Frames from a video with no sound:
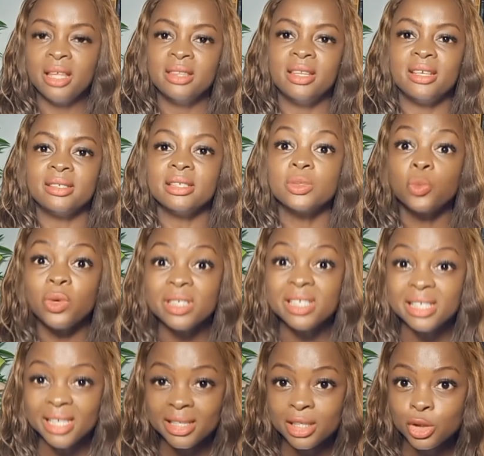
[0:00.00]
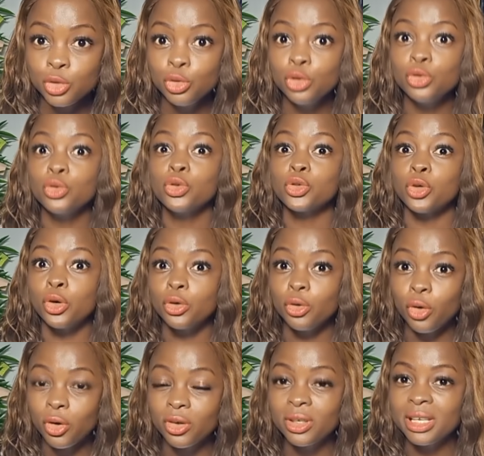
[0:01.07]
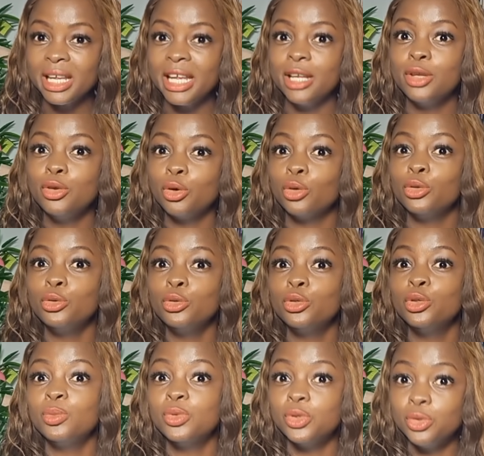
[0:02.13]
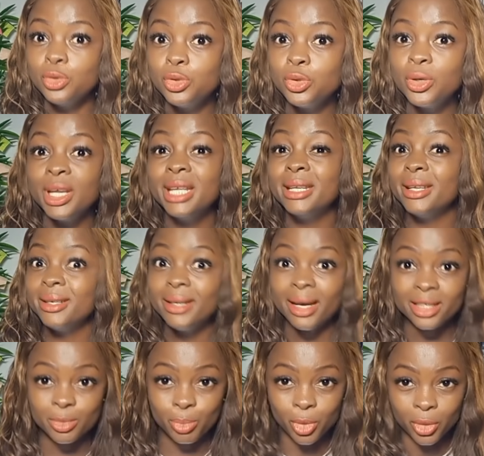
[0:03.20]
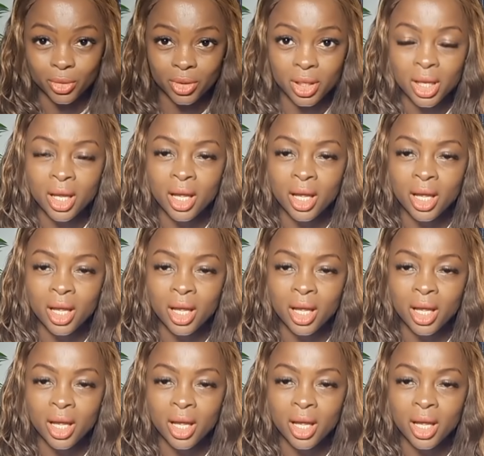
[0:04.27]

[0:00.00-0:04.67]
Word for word: there's this one setting you need to turn on in your YouTube studio in the dashboard